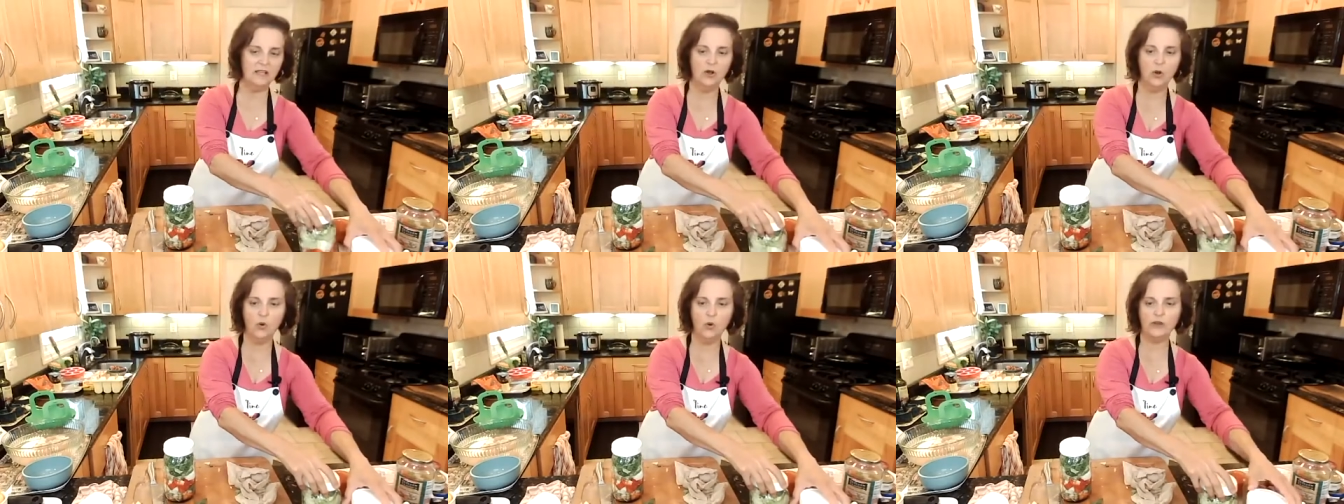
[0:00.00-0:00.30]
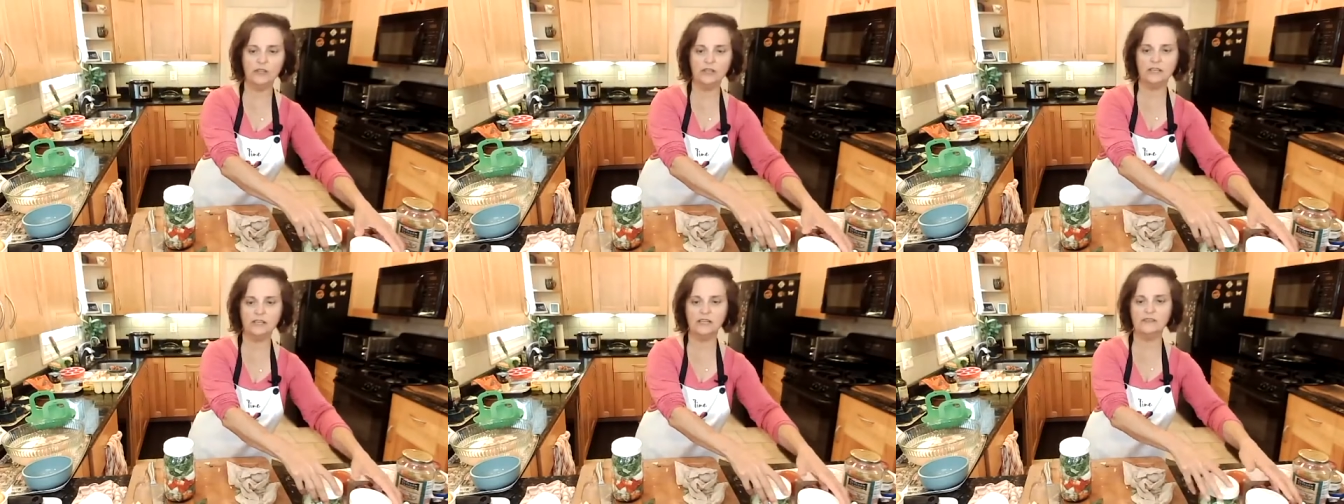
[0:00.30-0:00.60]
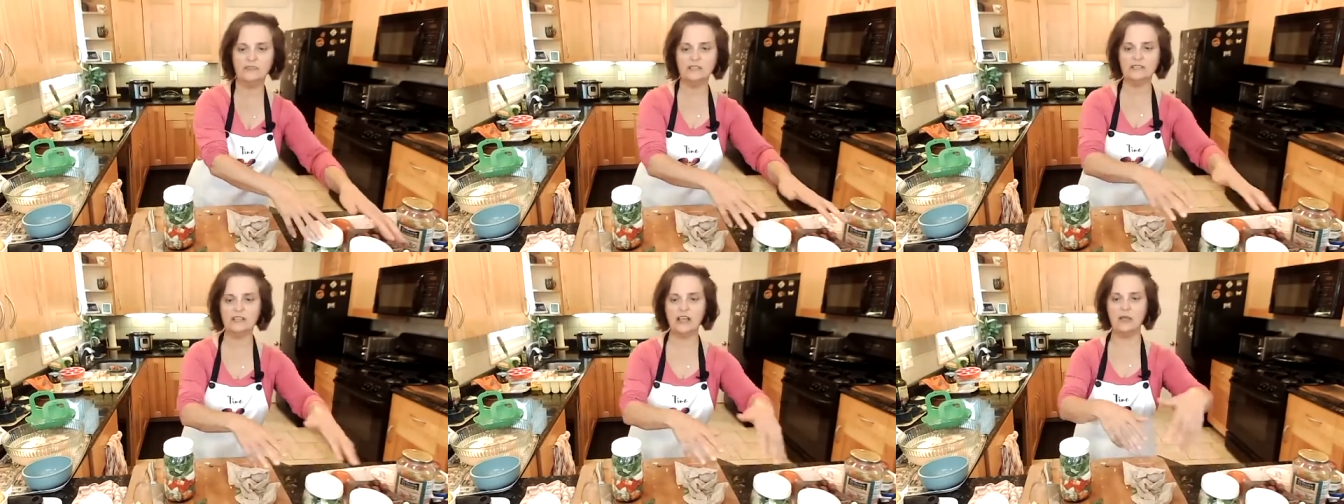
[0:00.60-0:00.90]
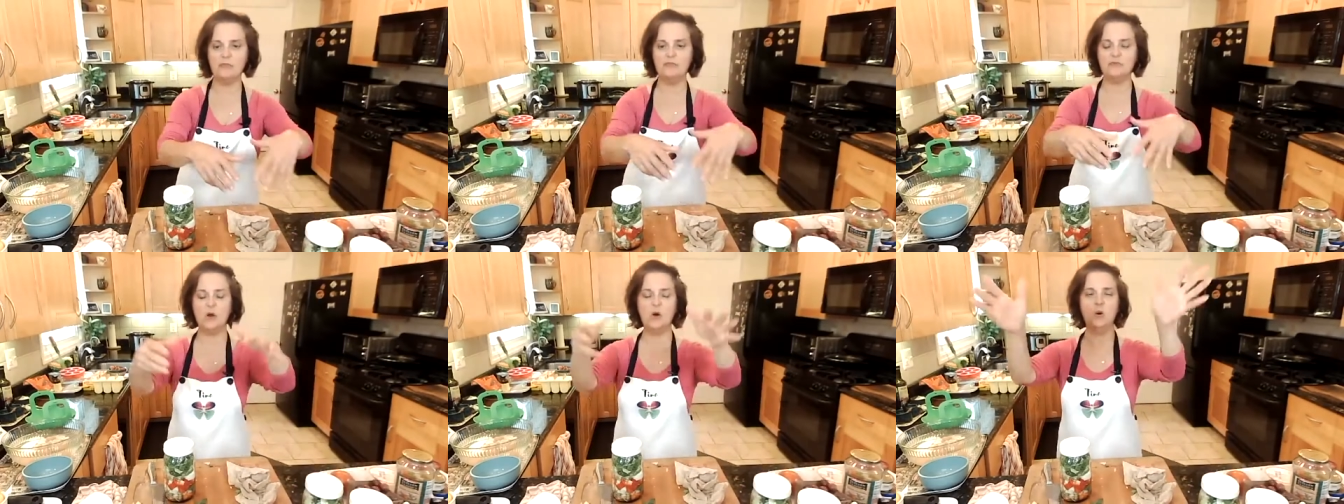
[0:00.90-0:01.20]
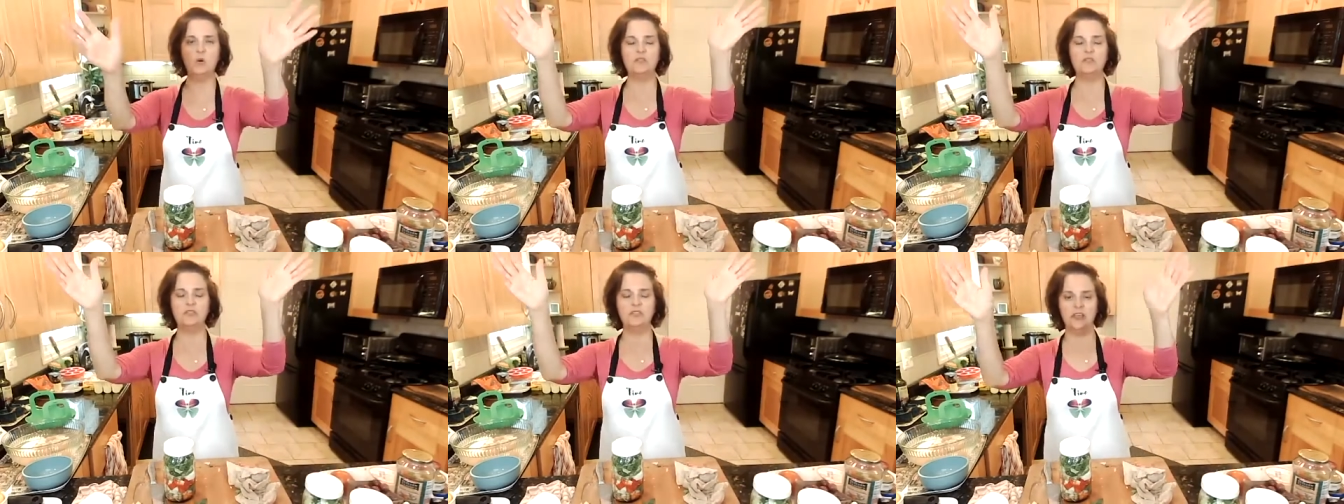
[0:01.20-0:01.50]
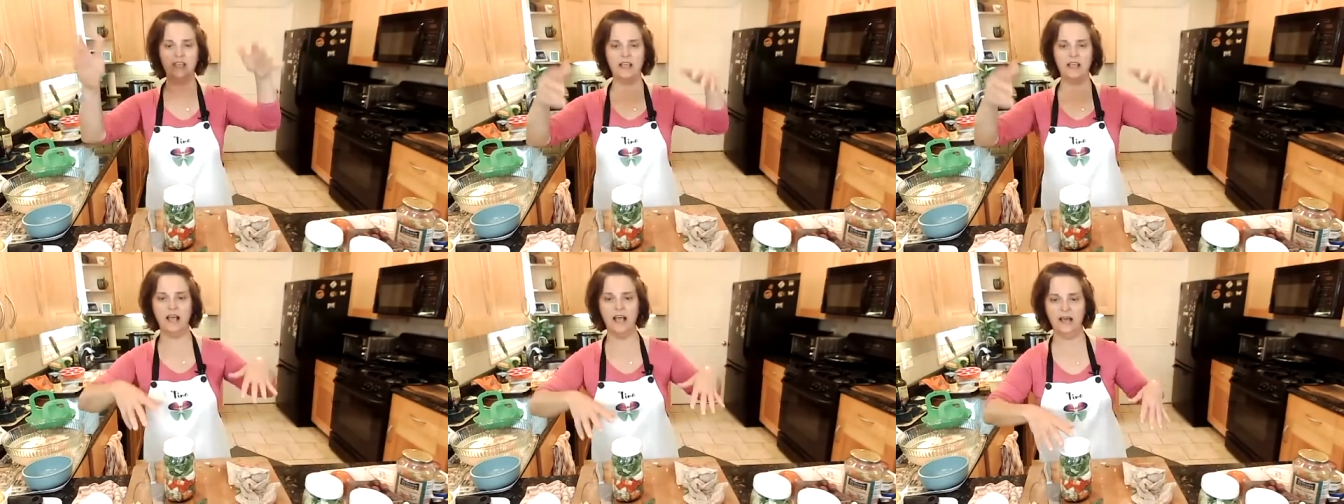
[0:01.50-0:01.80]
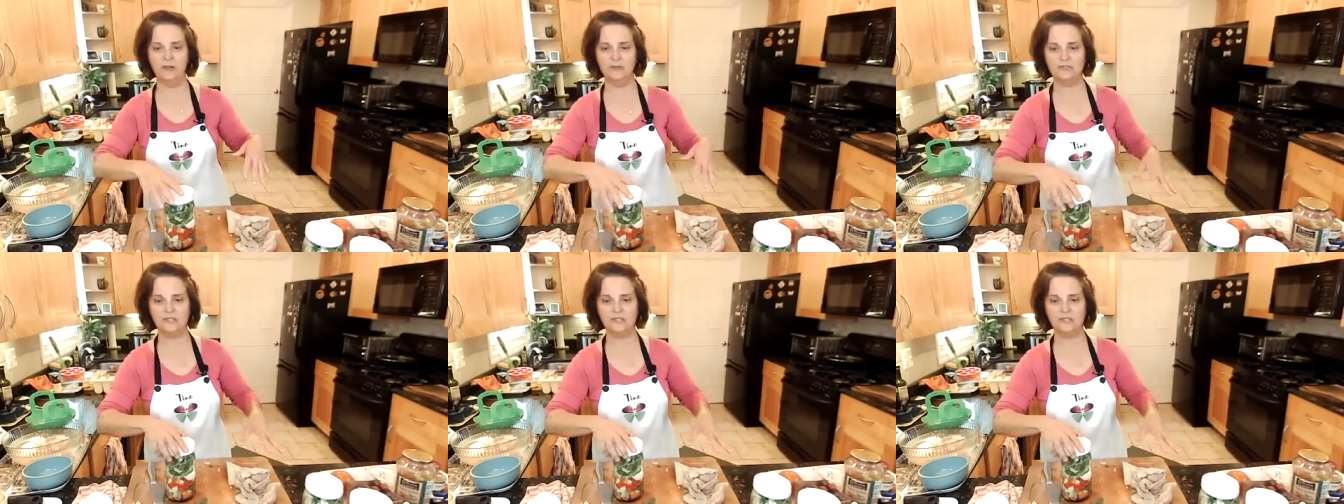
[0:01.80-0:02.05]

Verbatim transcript: or you can even type the whole thing out.